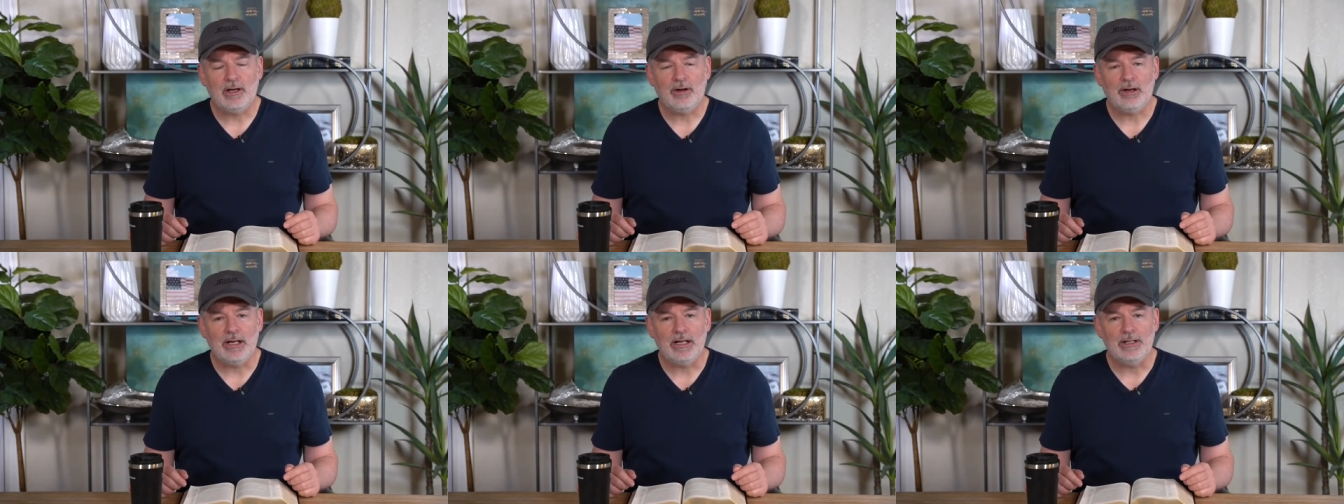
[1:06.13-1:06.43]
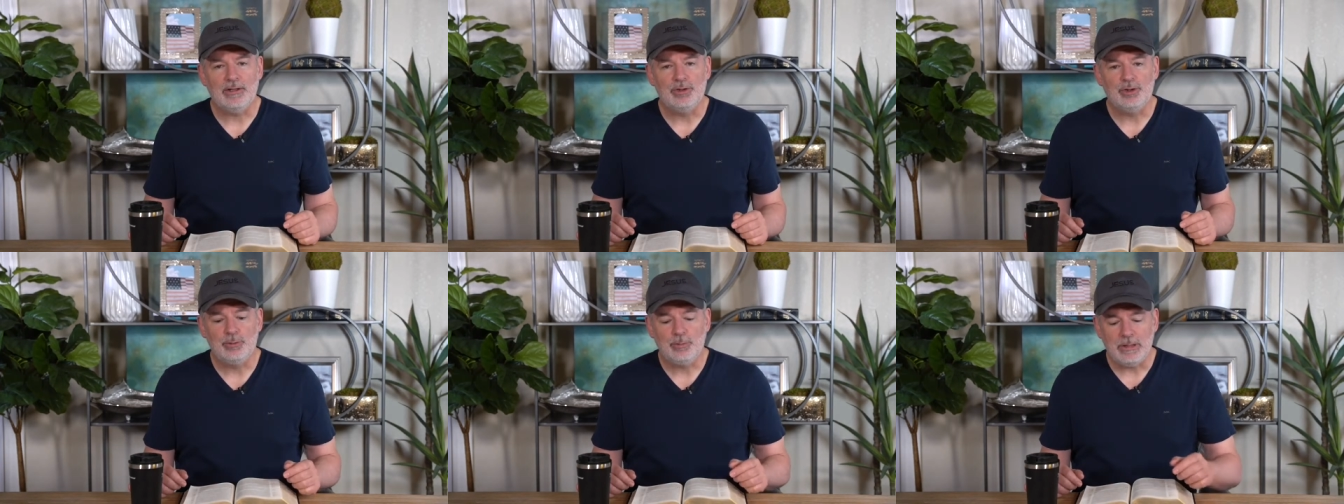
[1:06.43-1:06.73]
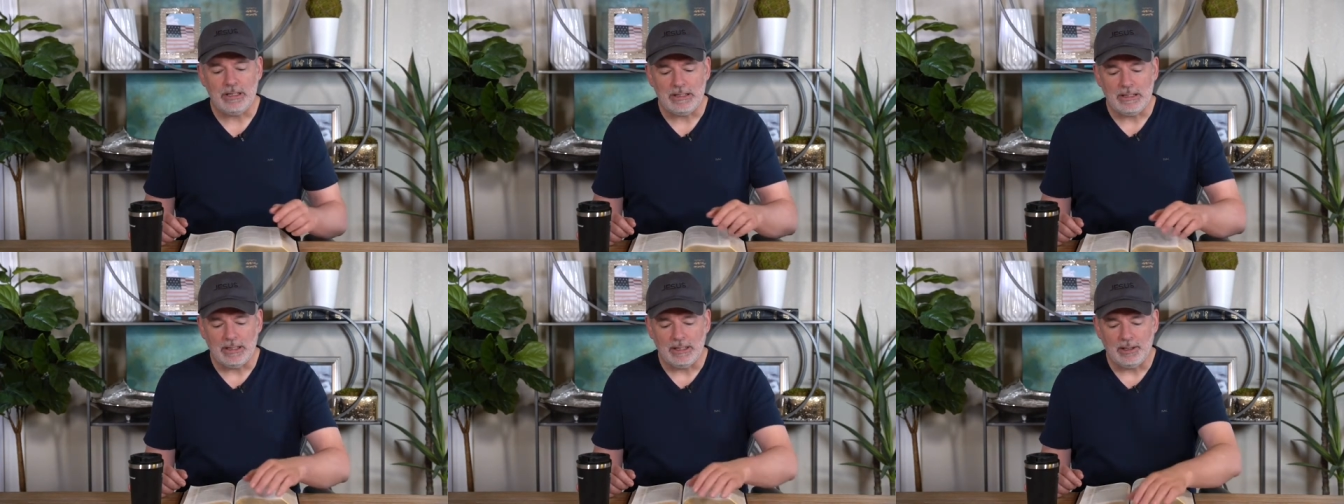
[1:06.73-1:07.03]
and he's
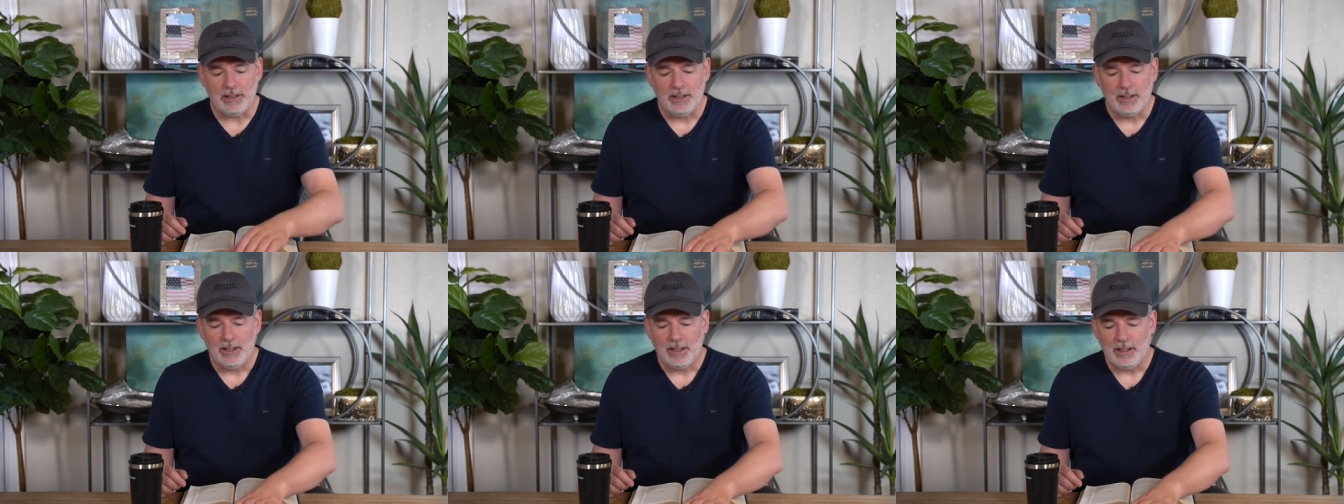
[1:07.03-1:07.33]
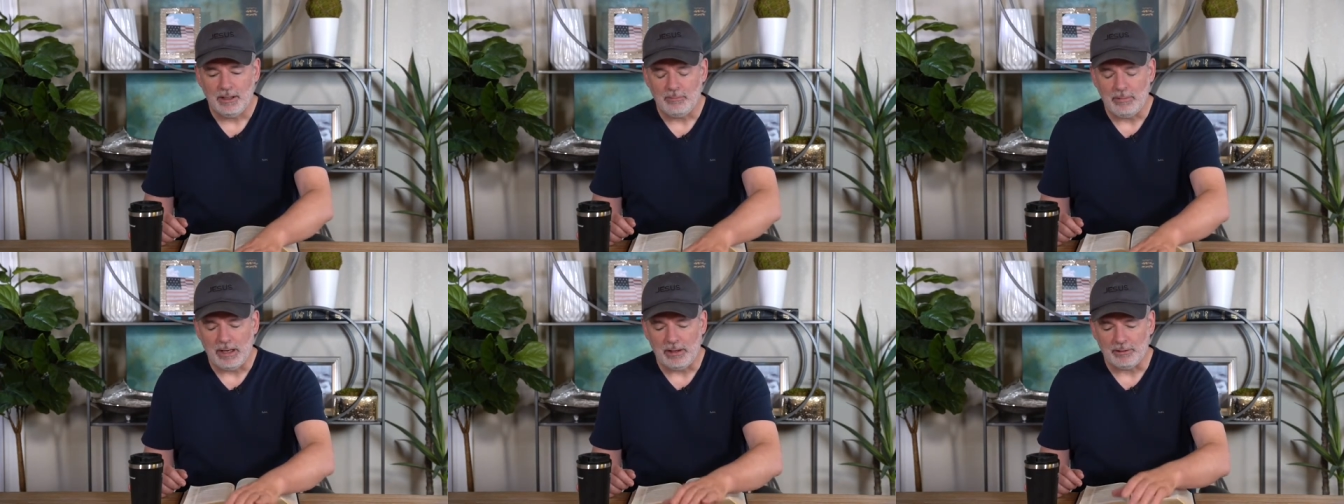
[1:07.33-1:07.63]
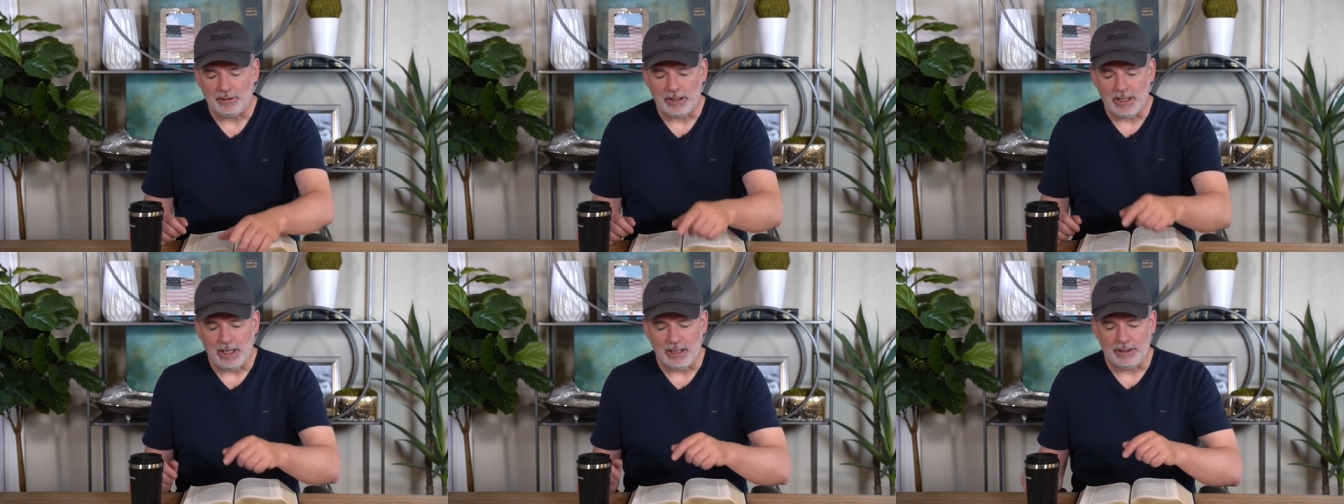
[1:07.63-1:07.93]
speaking about
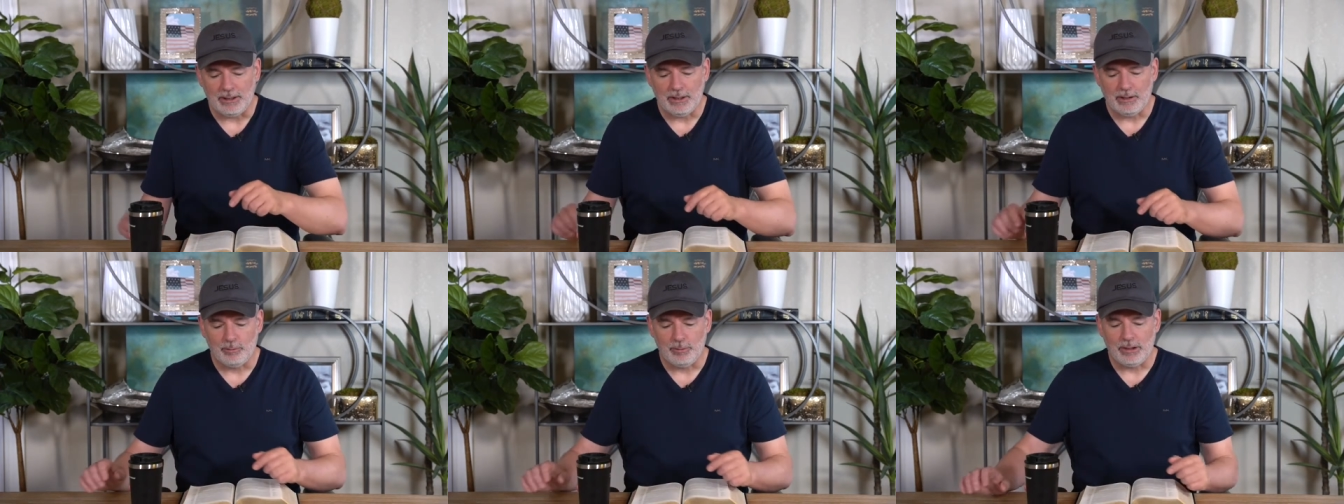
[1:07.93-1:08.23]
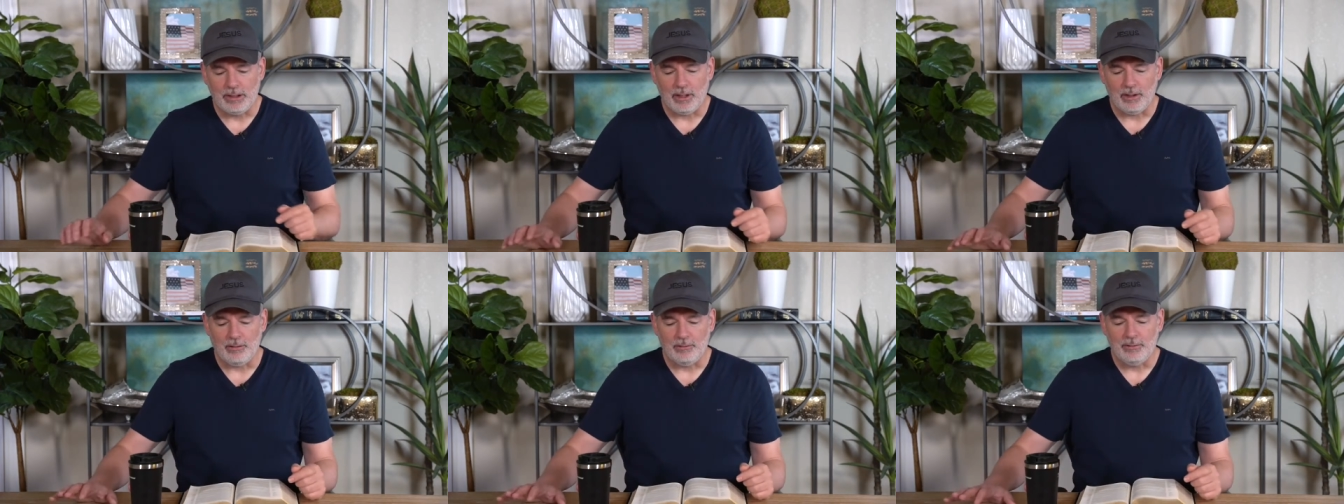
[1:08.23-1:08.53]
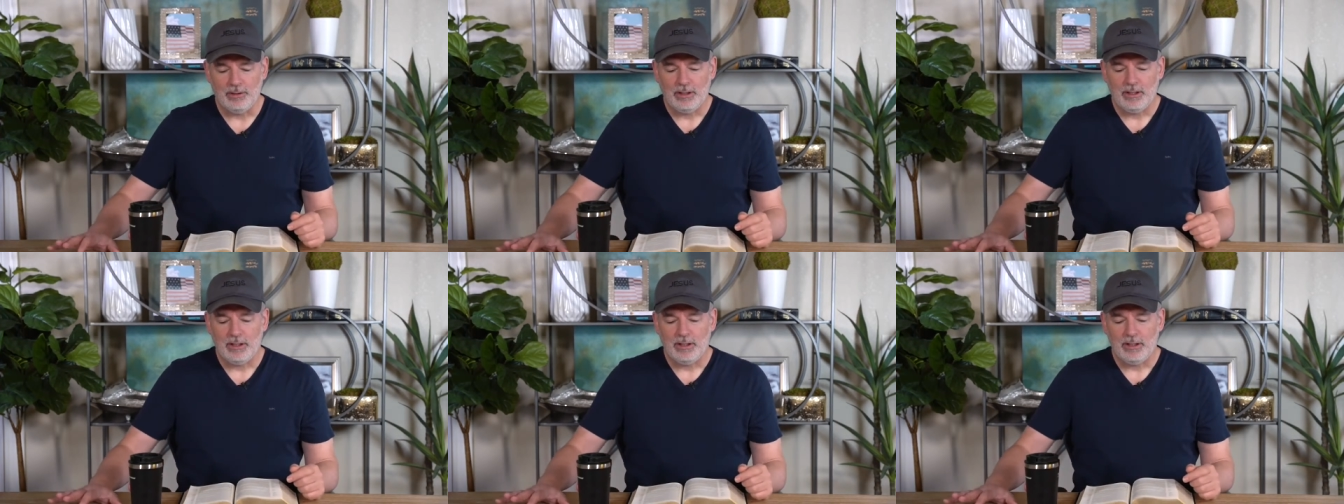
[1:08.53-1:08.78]
God. Here we go.